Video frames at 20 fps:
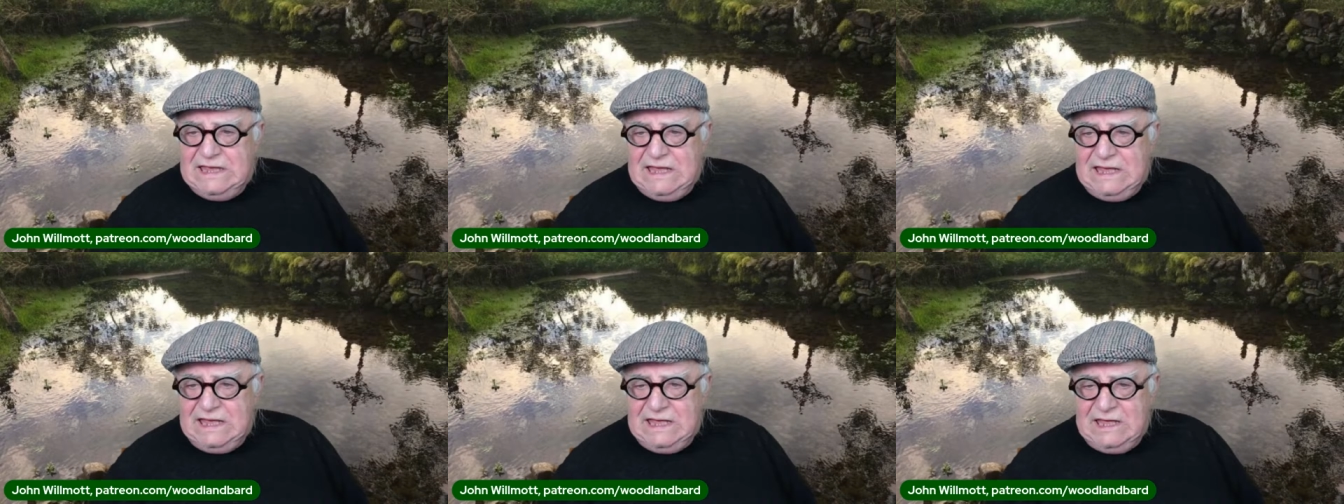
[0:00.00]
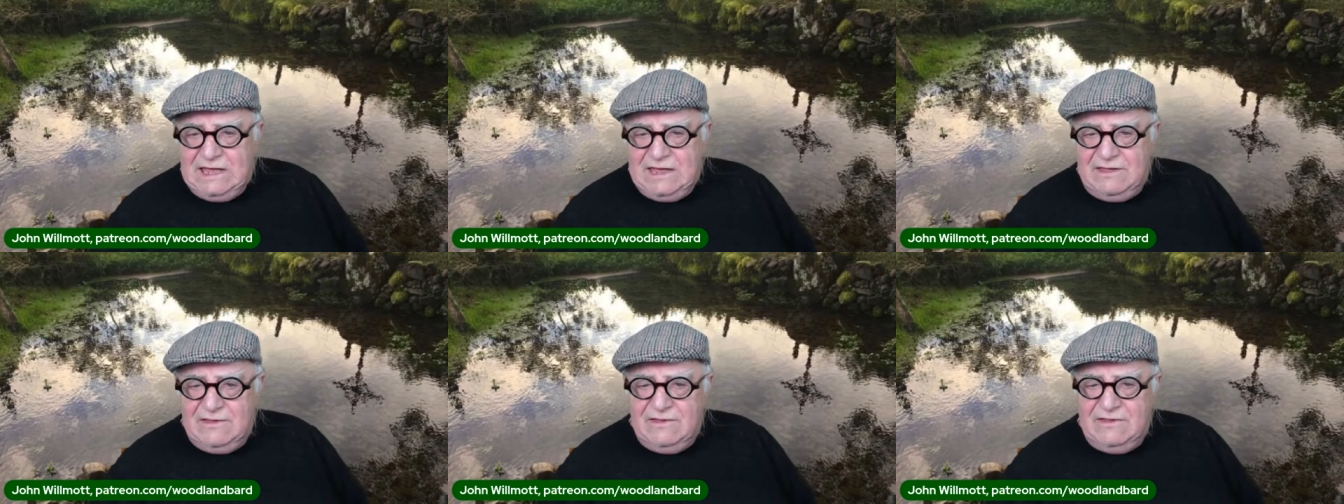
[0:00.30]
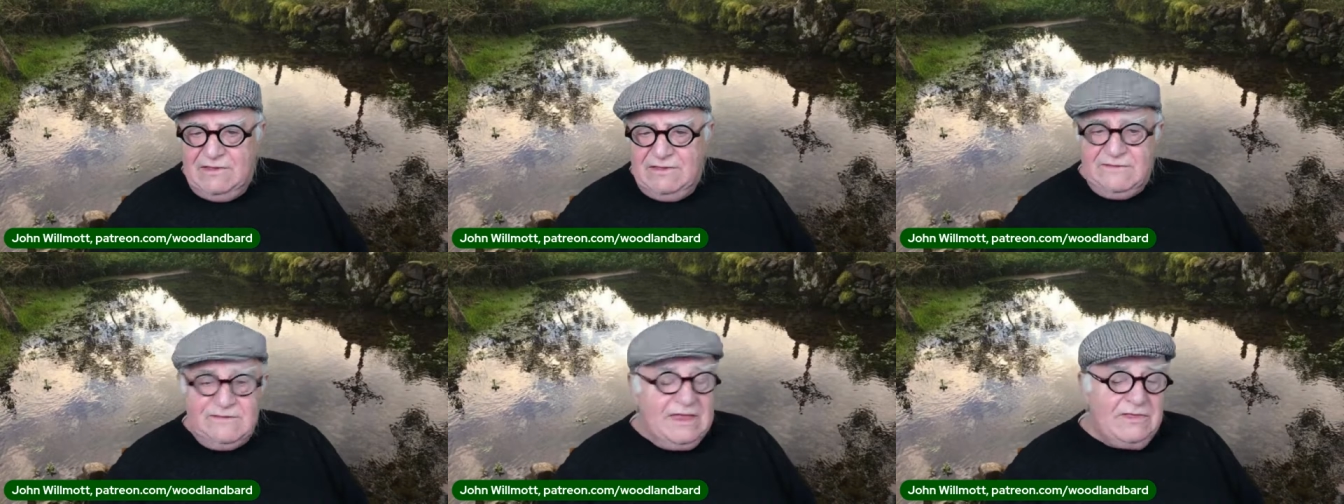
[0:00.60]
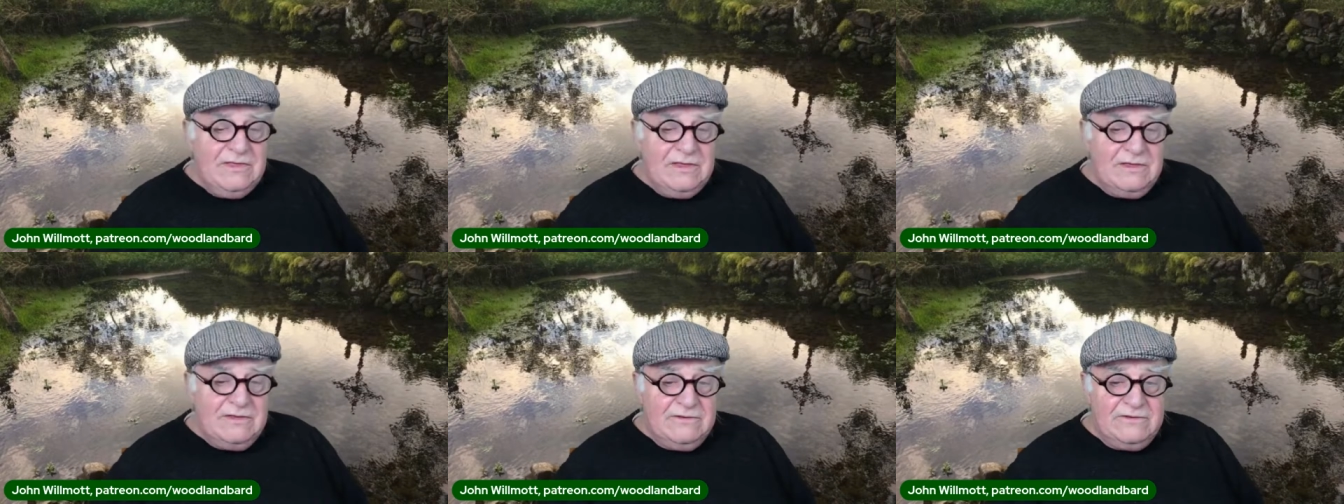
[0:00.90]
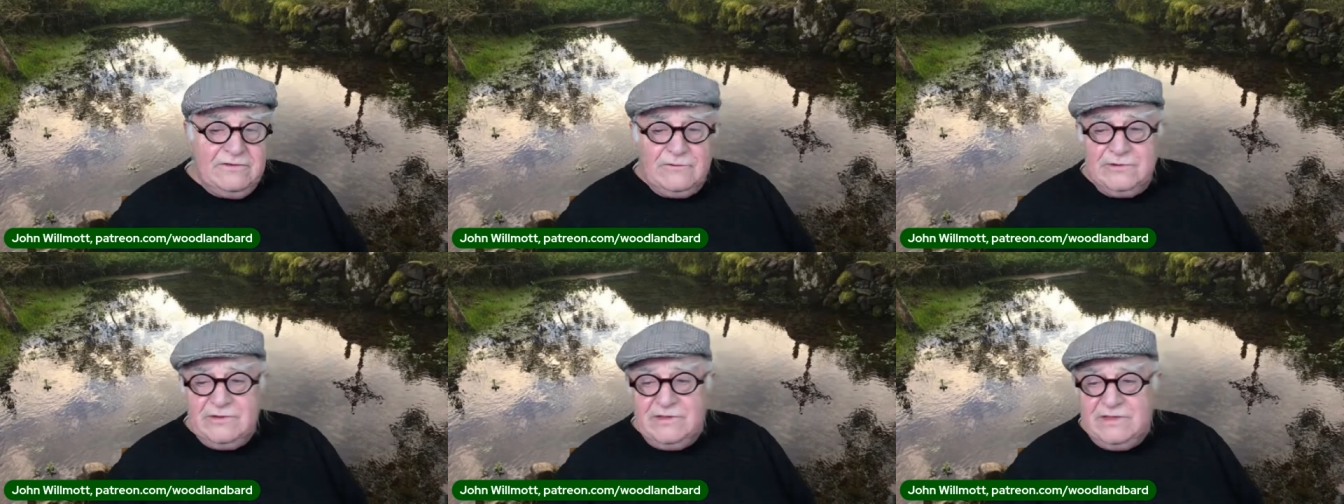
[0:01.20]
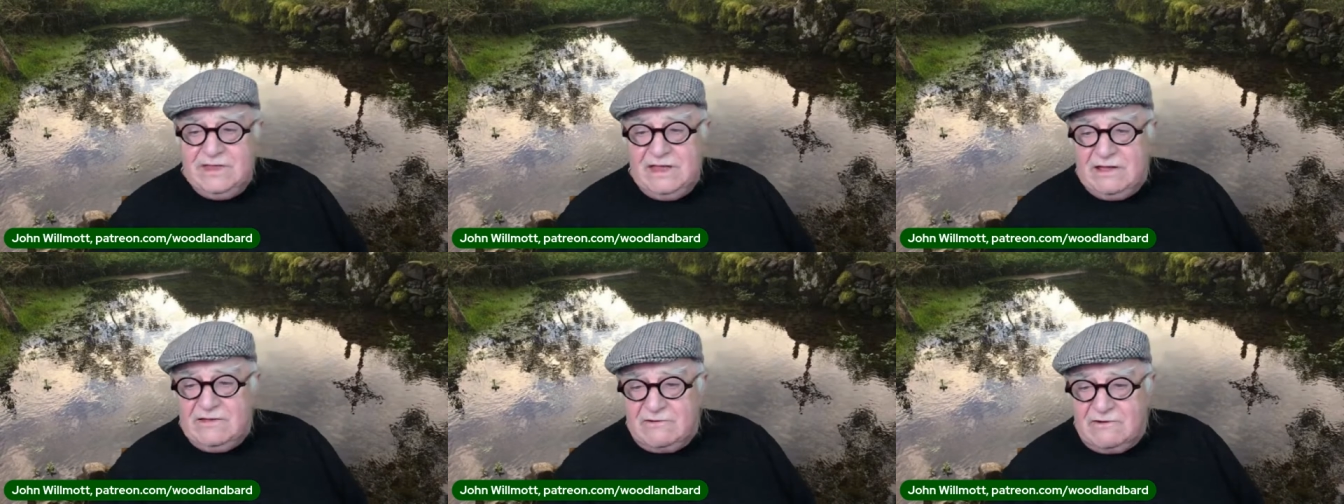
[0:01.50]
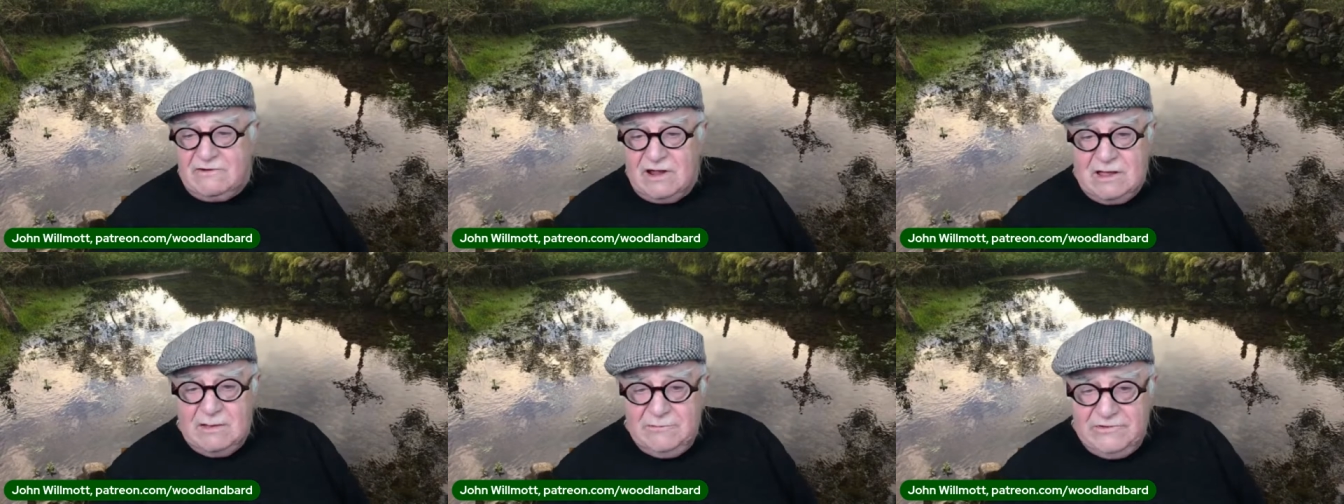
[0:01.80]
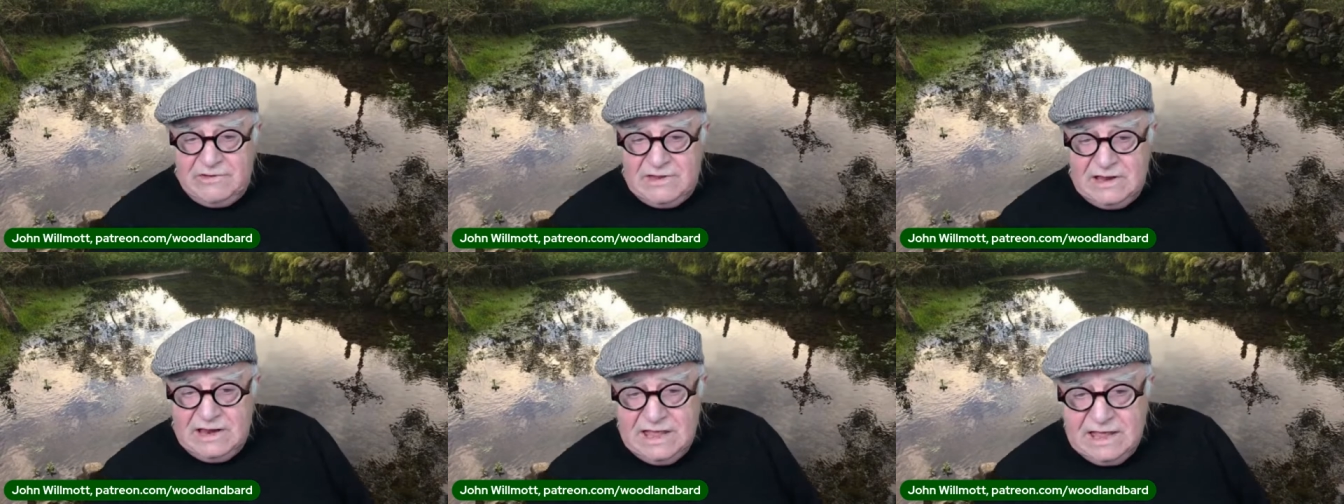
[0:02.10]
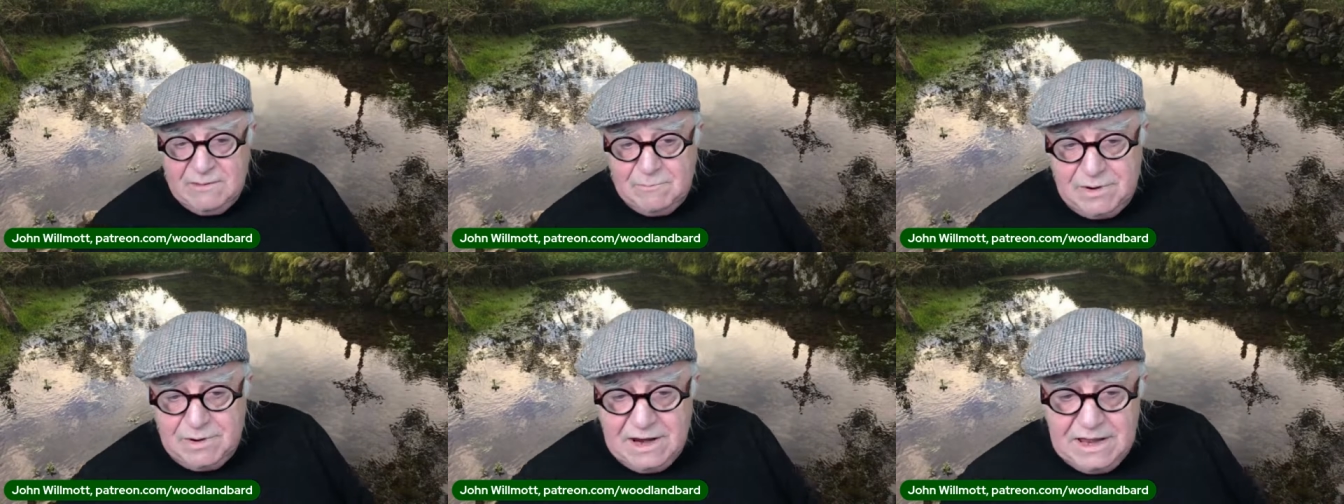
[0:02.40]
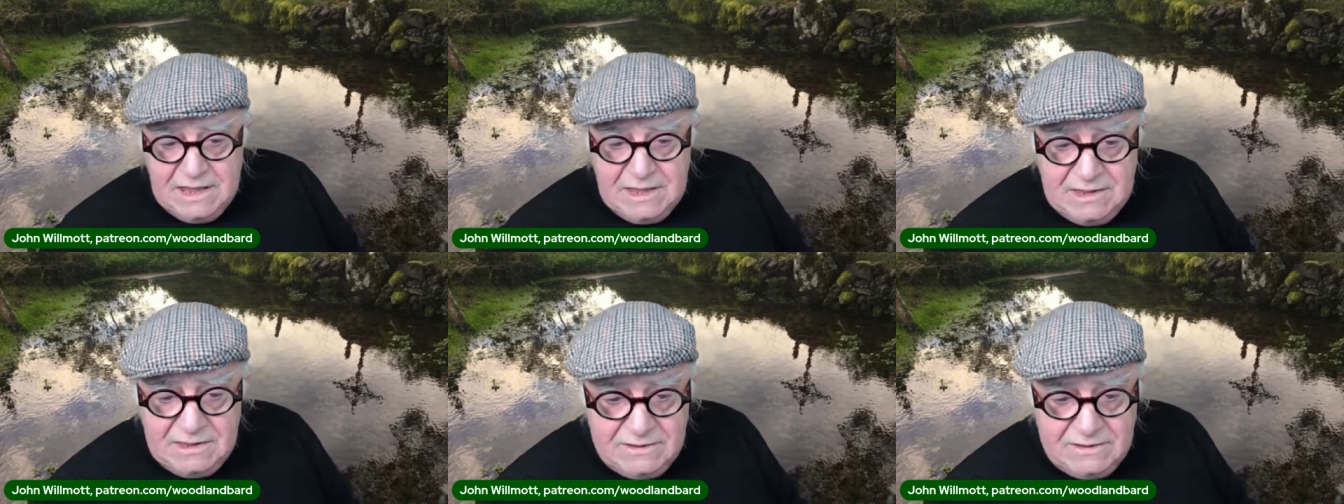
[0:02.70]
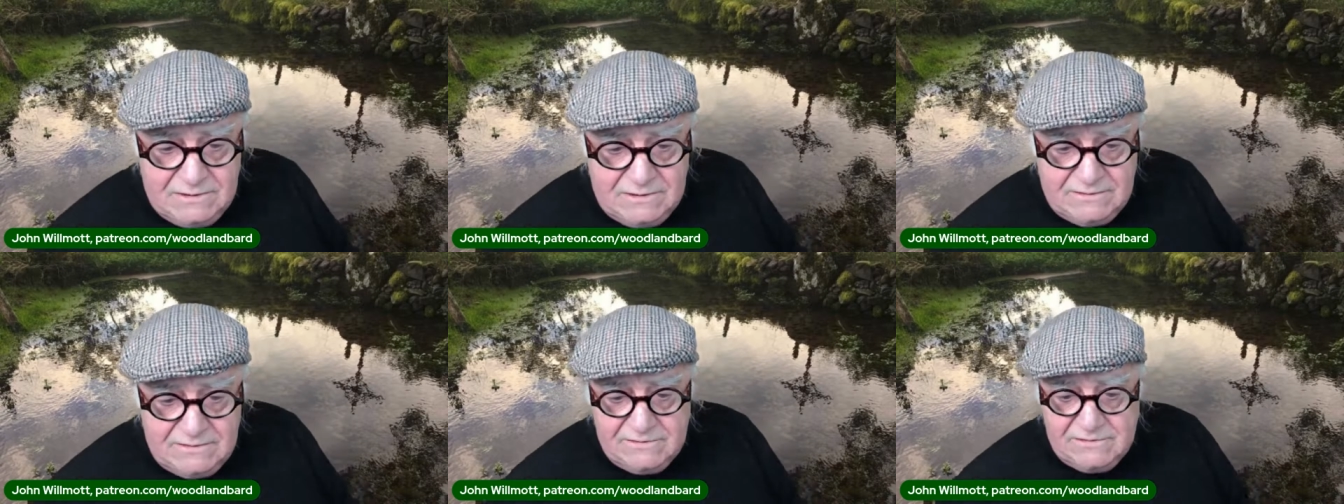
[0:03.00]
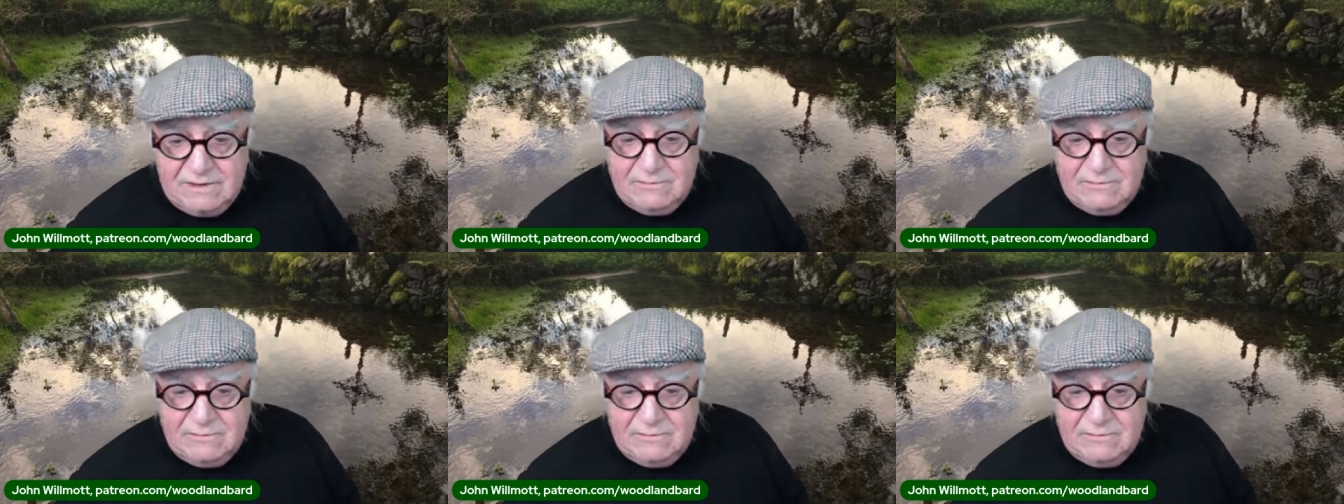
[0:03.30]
Uh, it said that it sorted out their arms and leg pains.